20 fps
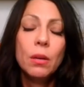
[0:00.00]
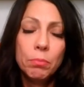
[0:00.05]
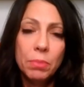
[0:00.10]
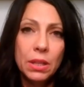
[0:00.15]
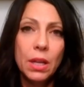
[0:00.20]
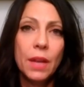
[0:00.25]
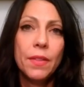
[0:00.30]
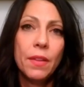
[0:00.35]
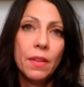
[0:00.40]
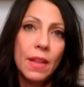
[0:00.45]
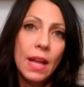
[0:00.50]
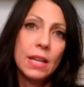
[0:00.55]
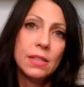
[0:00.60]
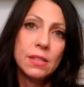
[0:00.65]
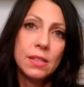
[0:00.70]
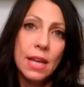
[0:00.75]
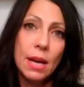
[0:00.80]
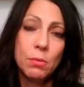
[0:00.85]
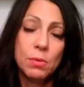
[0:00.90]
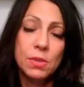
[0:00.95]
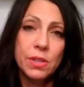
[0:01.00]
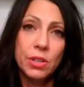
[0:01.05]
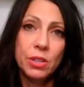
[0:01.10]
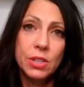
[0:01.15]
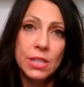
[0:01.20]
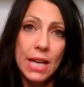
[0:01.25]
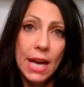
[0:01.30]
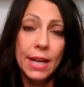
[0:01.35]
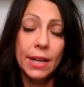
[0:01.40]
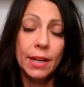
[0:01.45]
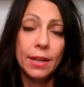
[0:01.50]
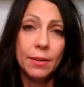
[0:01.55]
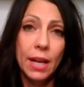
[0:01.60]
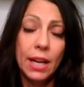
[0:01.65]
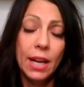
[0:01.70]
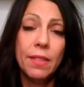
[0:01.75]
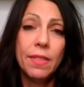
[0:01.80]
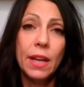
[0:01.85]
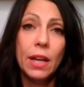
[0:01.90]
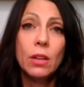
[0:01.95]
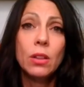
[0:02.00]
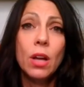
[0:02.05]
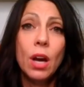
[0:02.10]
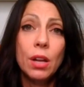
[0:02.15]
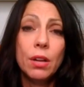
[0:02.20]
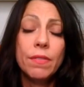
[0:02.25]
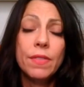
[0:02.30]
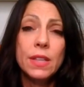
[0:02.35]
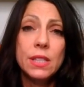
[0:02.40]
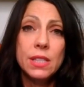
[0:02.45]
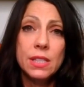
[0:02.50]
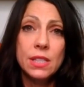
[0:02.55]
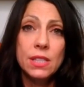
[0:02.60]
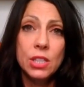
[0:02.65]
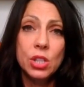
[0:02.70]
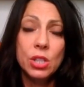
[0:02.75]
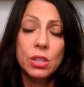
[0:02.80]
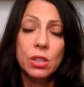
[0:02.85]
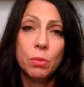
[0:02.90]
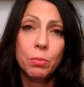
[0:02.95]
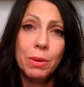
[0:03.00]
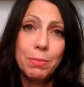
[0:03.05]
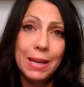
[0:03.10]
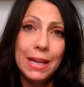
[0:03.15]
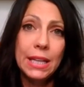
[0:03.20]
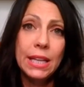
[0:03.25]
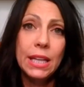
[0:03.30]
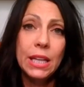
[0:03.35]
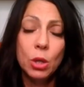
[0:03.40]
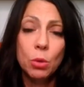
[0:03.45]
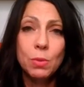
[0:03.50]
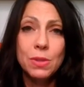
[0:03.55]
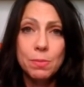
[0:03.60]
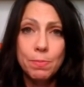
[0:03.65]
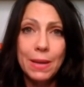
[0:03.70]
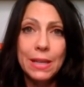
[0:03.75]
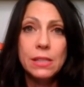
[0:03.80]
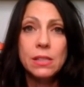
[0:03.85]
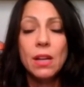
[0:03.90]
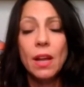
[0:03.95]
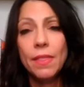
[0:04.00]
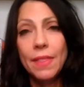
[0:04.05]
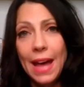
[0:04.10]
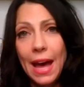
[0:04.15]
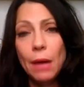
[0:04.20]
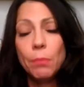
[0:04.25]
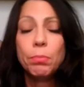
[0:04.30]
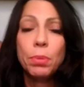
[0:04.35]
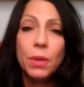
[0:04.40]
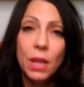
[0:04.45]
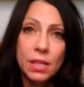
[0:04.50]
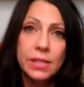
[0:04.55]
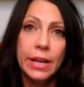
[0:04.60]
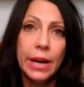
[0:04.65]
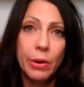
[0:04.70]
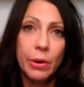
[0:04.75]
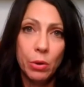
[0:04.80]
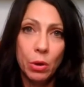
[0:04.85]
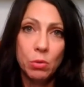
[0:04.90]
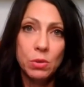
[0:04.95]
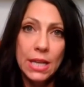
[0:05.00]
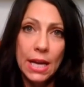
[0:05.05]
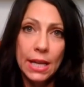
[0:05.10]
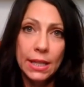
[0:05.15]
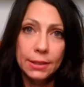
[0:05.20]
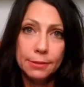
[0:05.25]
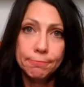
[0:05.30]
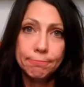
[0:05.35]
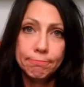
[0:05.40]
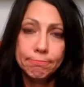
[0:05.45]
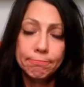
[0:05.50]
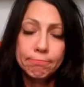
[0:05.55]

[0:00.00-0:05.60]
But nonetheless, that was their data, and I think a lot of the decision that we made here was based on that plus our own data.